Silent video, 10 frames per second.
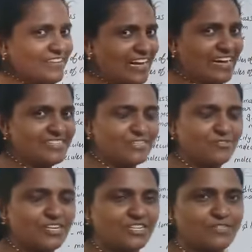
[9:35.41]
The answer
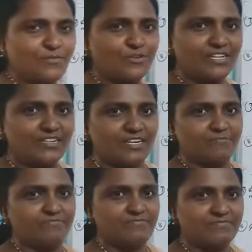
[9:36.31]
you get is 14
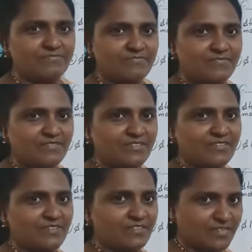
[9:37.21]
gram.
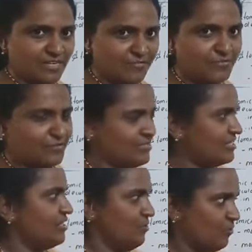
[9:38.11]

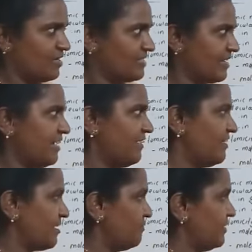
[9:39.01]
Confused? Once again I will